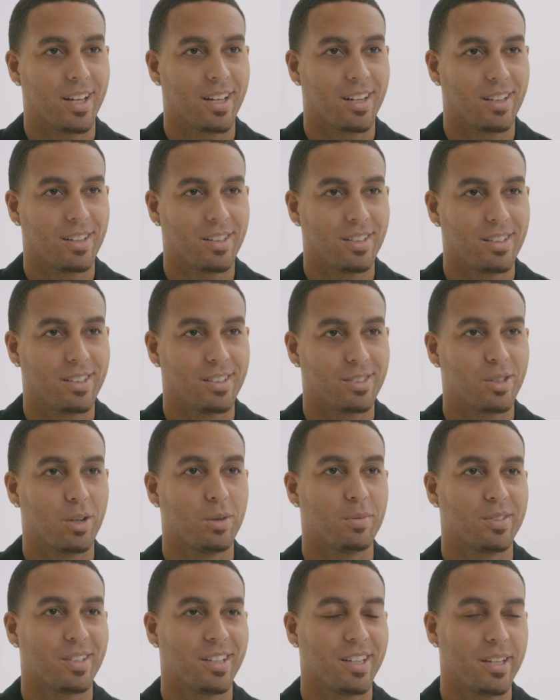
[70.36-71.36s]
that uh, is
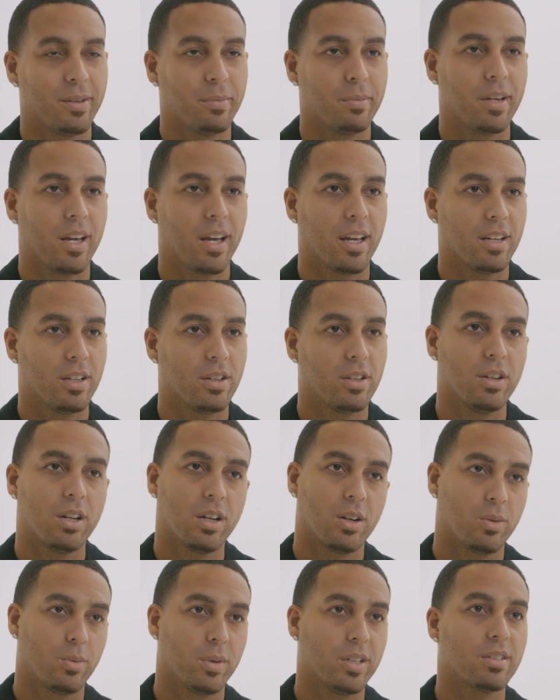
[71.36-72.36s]
home to the NBA. You
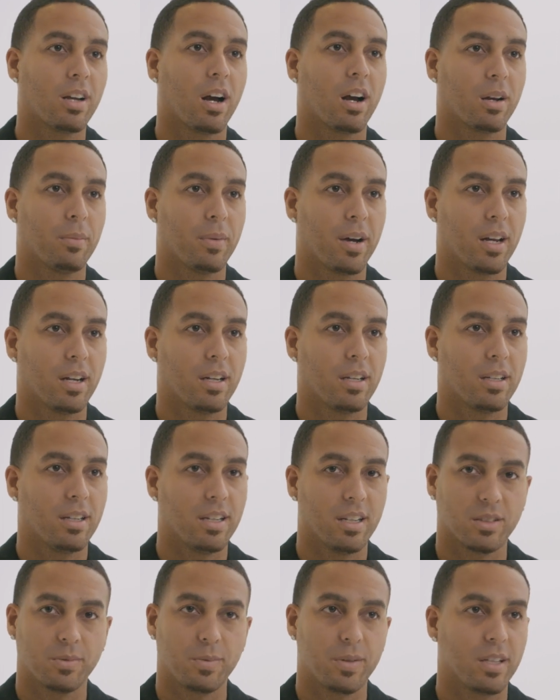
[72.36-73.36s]
know, we talk about it,
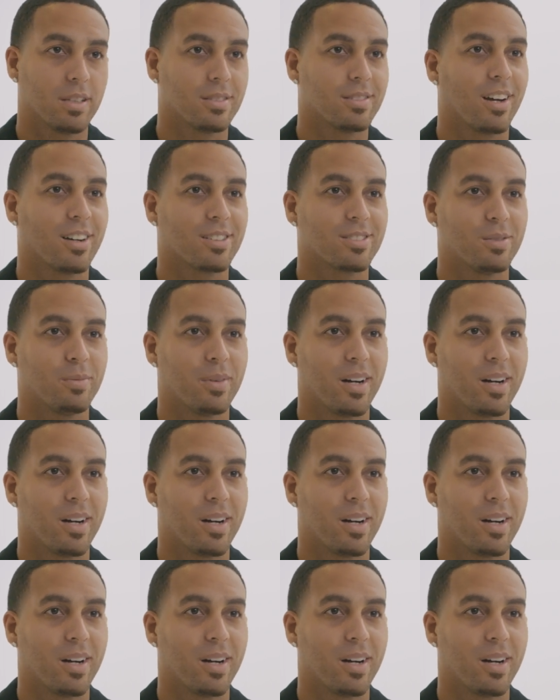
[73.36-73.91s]
ESPN talks